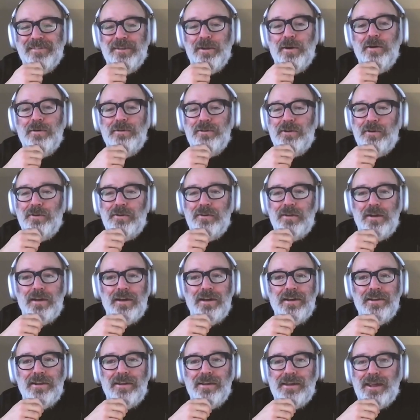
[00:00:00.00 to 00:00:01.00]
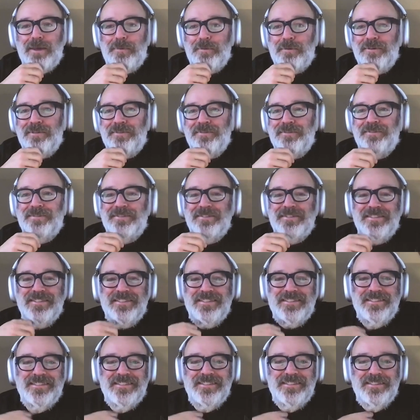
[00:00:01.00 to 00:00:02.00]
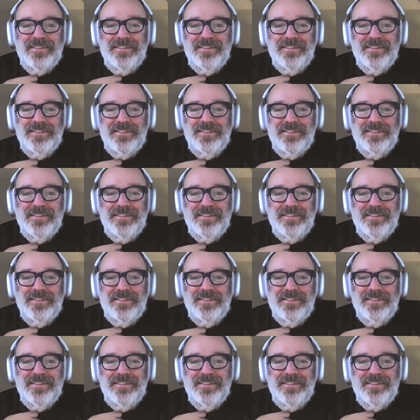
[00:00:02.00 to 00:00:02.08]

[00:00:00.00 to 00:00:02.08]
Oh, no, uh, no I like ABBA. Yeah,